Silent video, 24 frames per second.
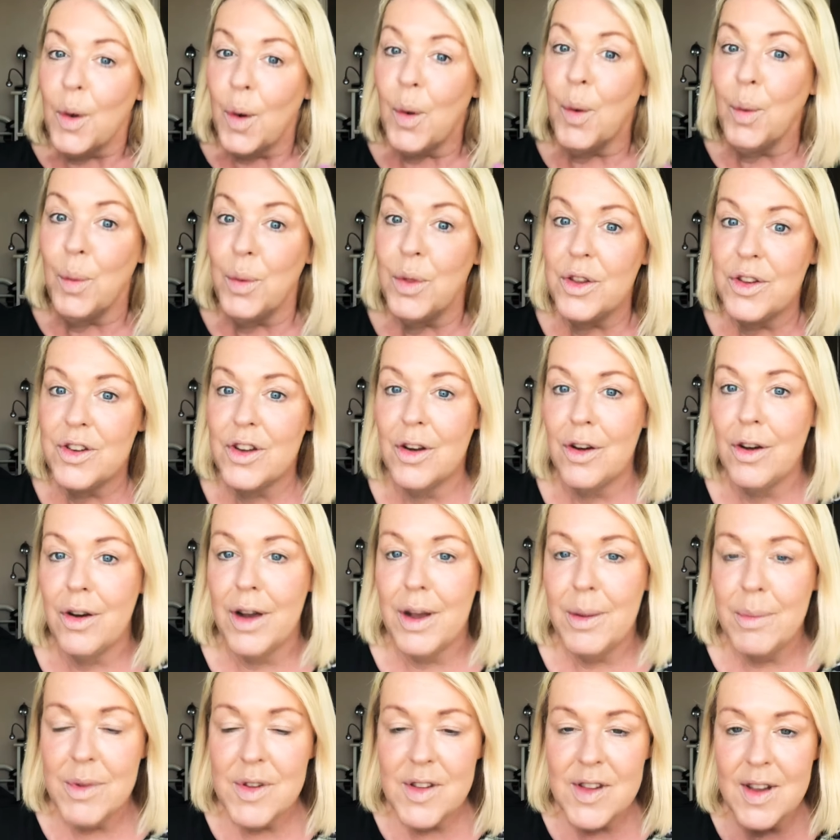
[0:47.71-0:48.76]
all the
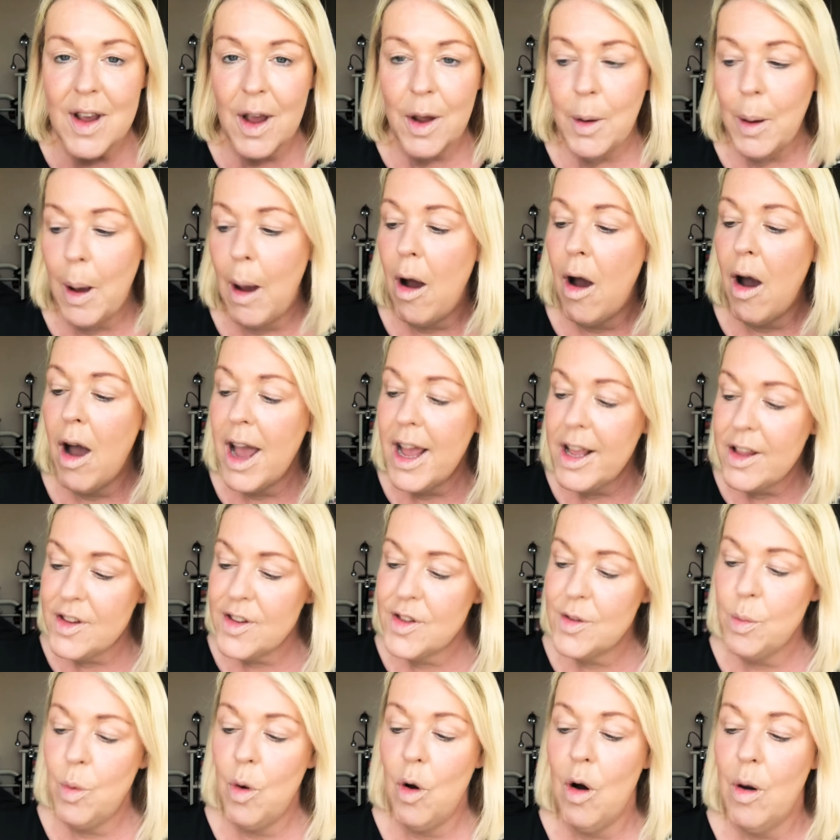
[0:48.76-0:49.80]
time. So I
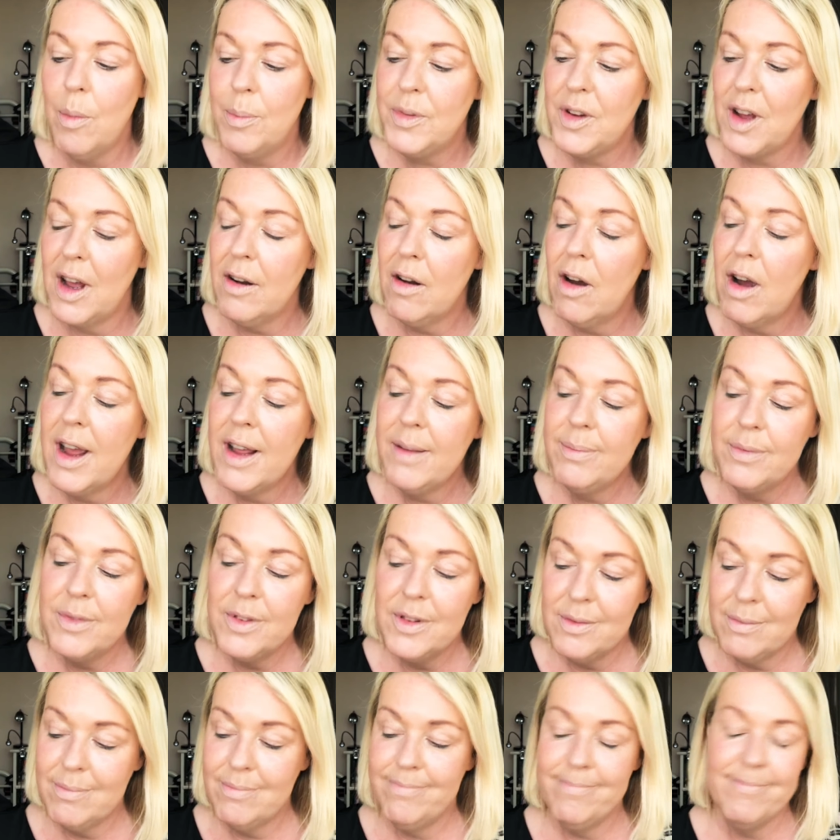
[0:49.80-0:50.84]
swapped, and I
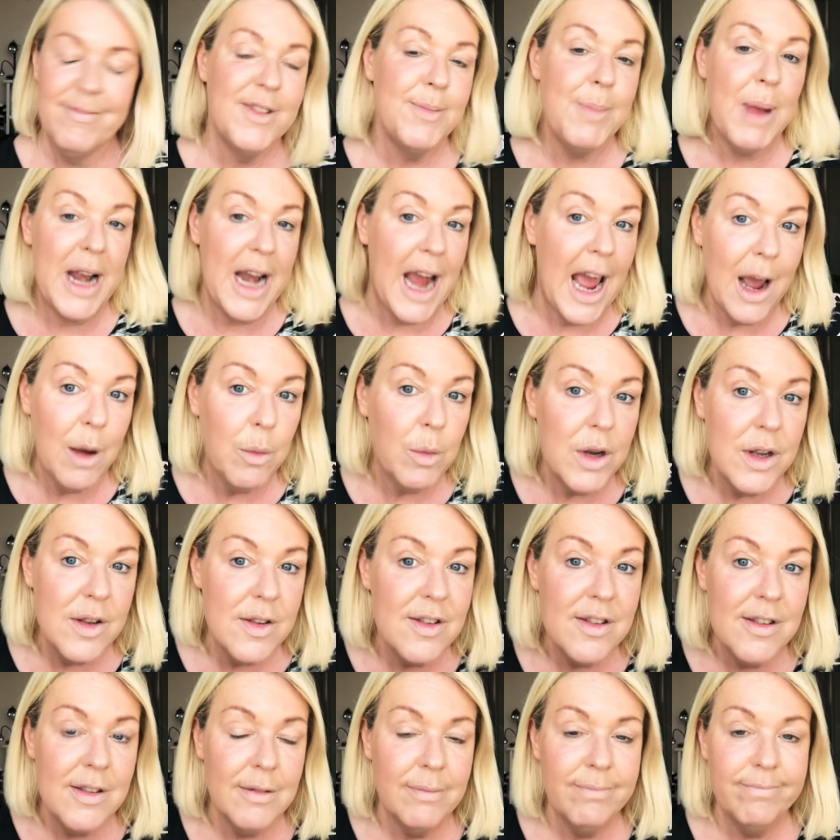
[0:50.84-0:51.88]
spent
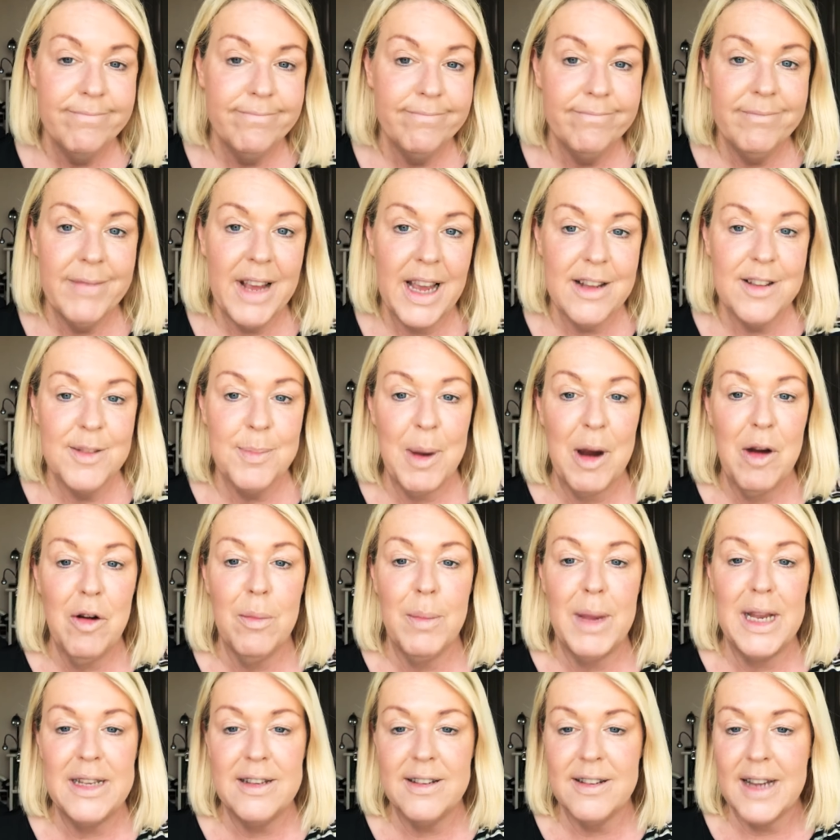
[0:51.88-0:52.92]
hours
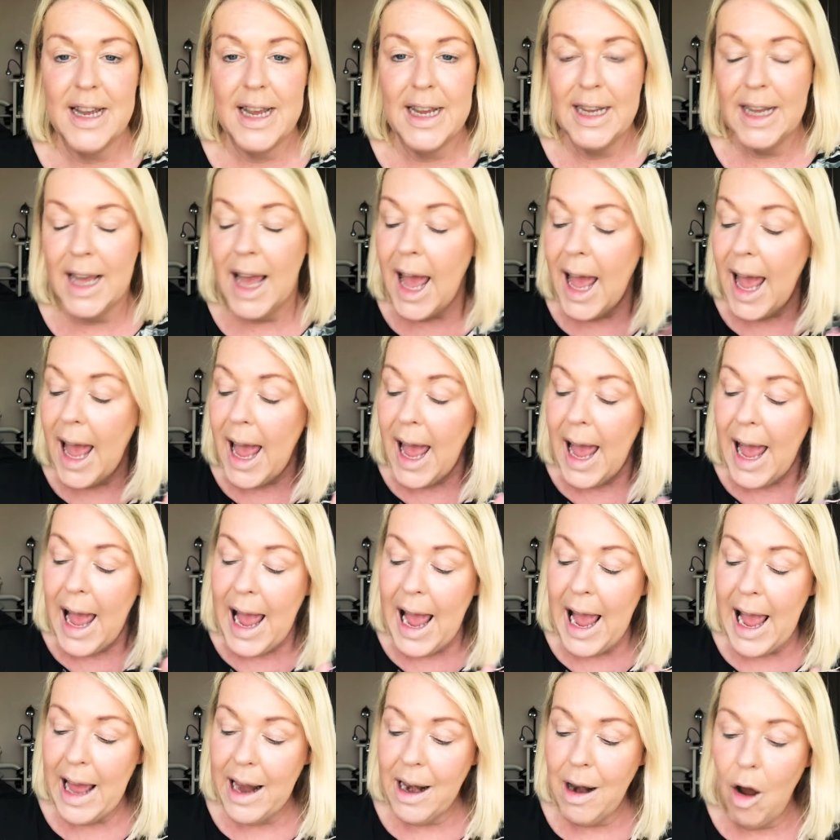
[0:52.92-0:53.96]
experimenting,
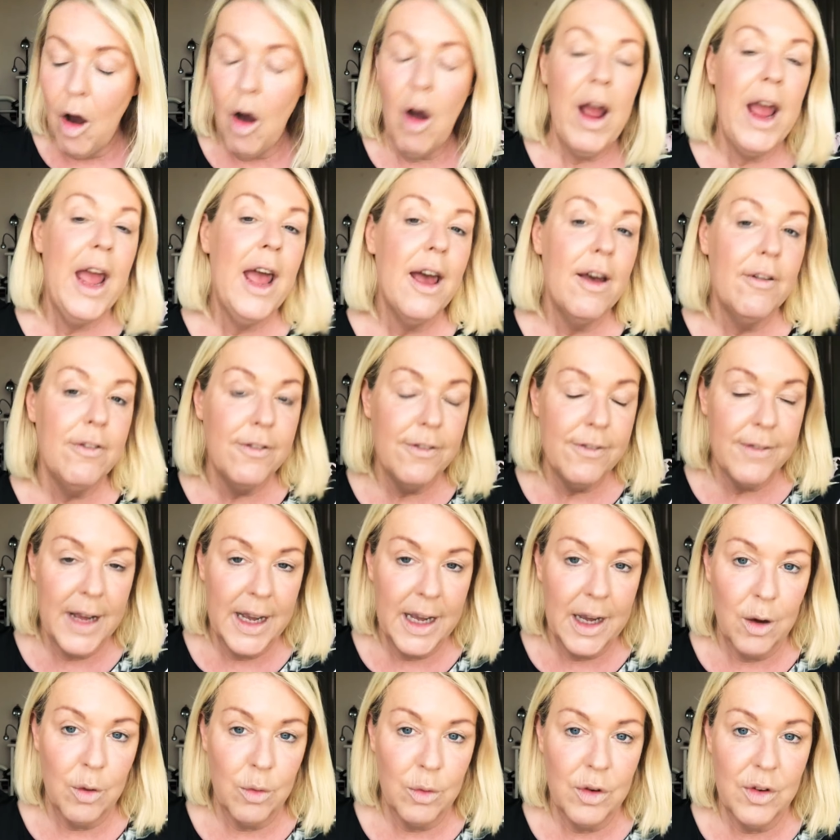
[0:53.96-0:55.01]
and I have
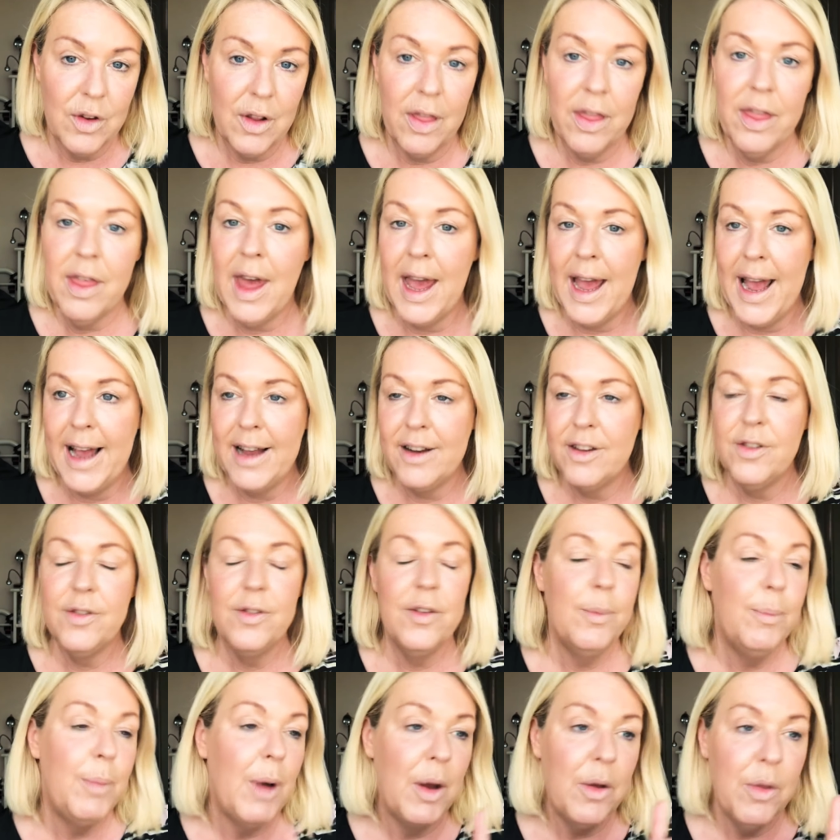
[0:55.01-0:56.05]
found that
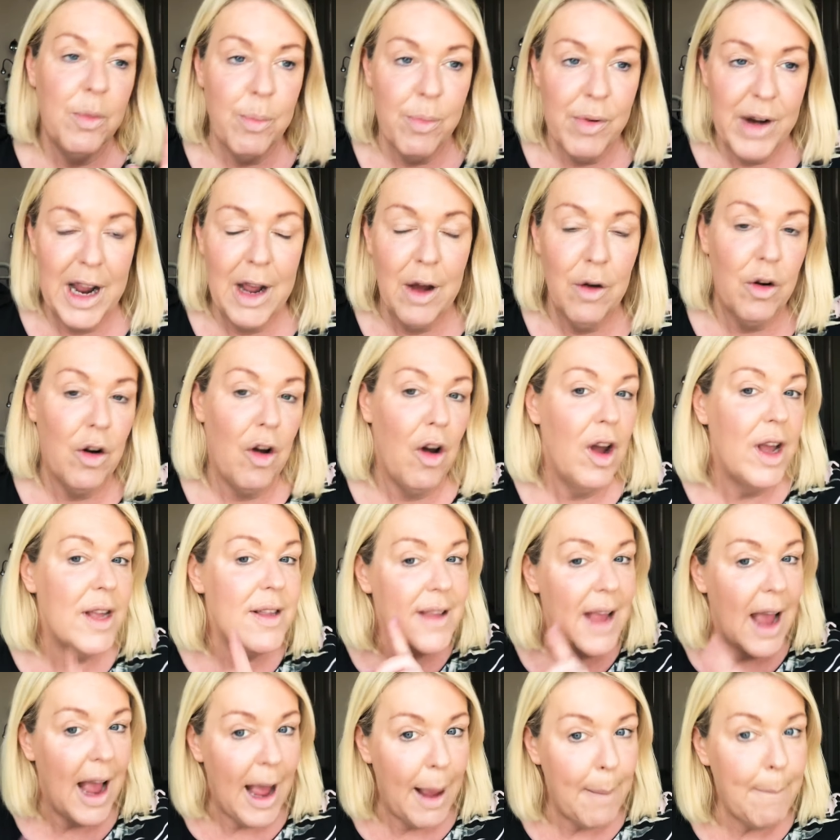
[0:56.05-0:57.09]
for both brown
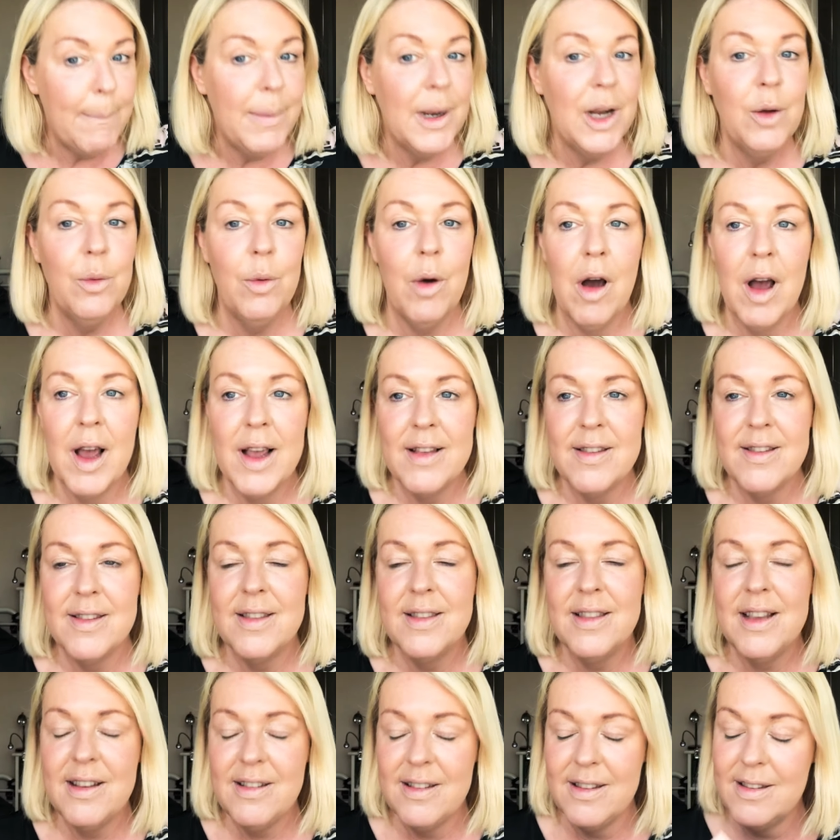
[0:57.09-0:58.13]
eyes and blue eyes,
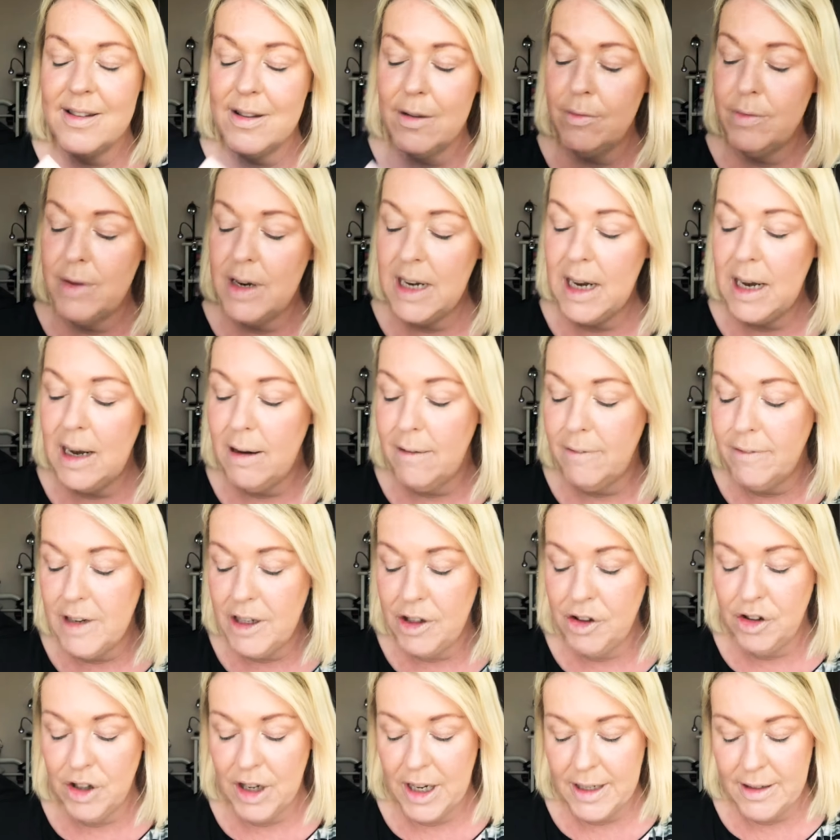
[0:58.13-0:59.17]
this is a really lovely
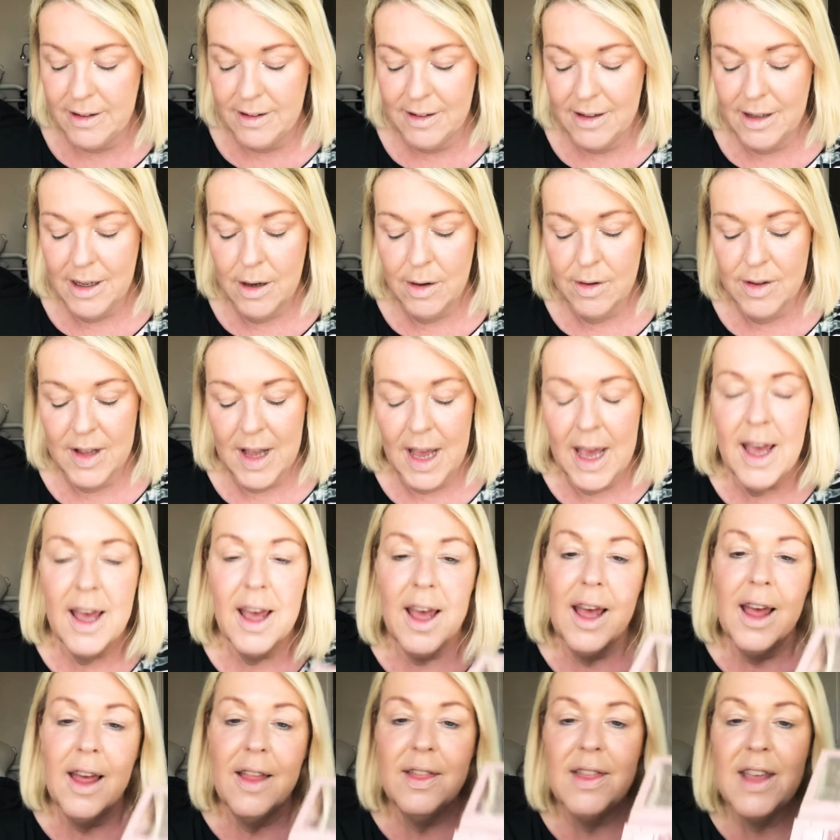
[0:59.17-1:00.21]
shade to use.
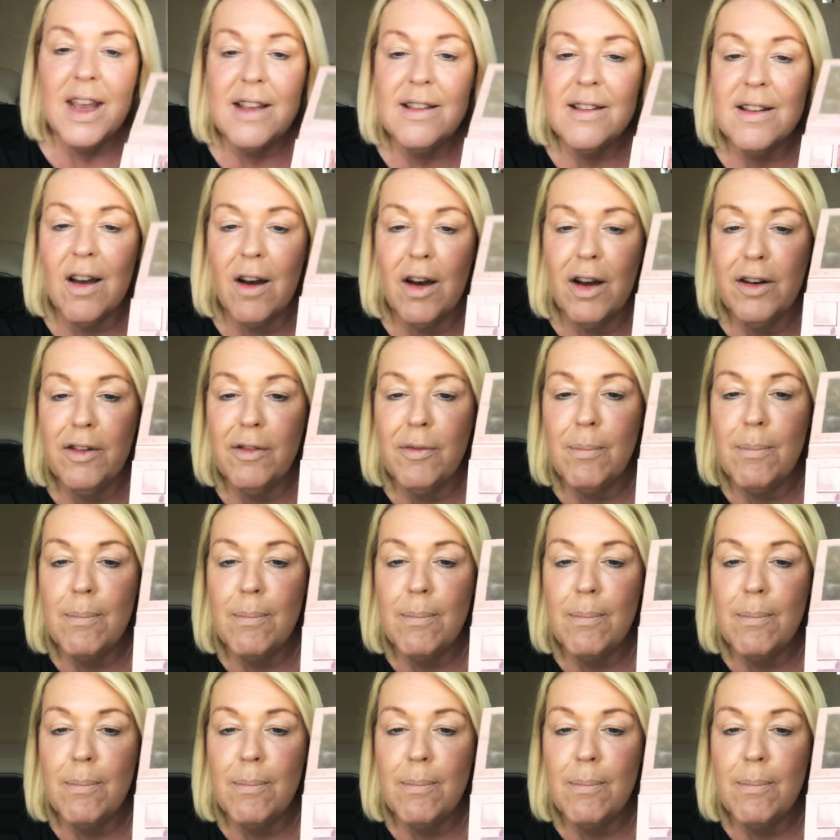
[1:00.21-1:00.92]
These kind of